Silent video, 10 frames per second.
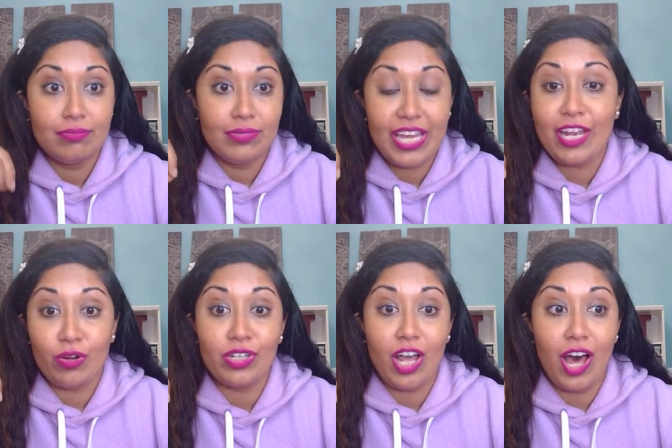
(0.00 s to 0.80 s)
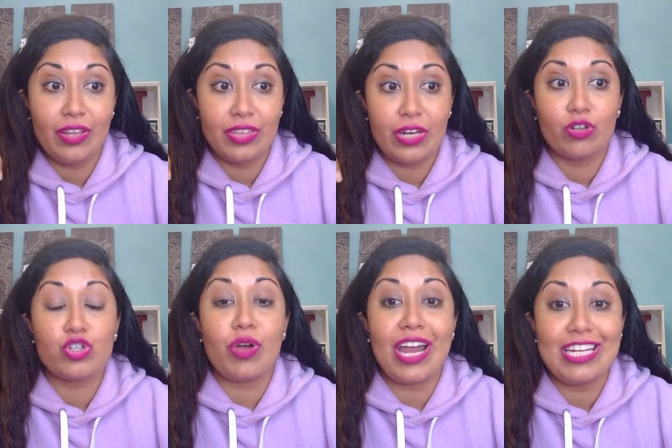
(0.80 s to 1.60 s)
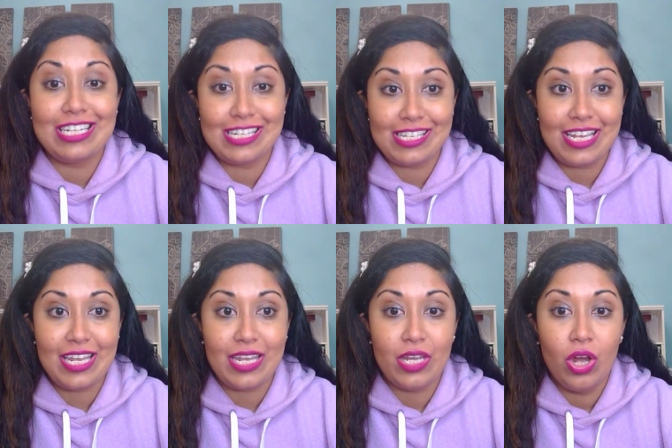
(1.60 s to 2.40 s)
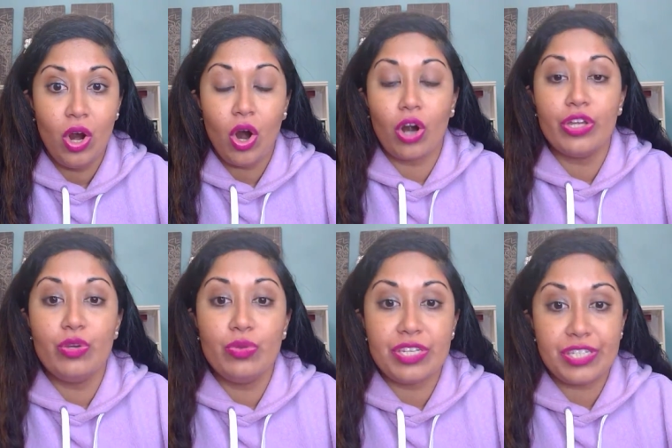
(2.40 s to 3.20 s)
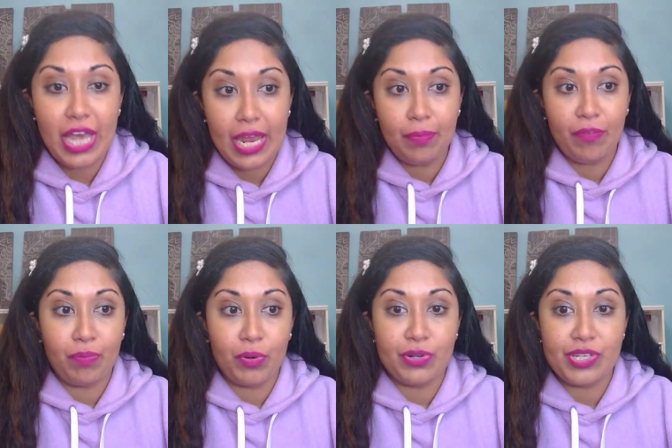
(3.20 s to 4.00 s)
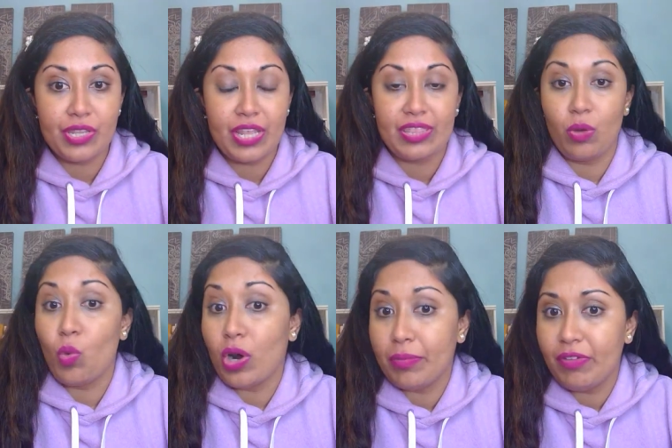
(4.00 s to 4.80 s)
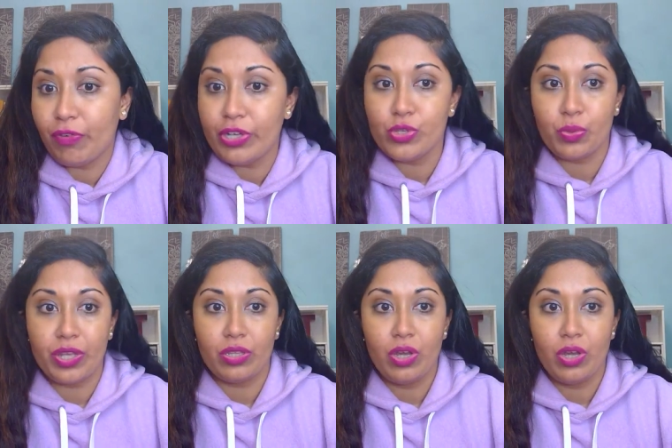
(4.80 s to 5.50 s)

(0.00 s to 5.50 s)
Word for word: They care a lot. They're trying to see are you the type of person that they want to be friends with?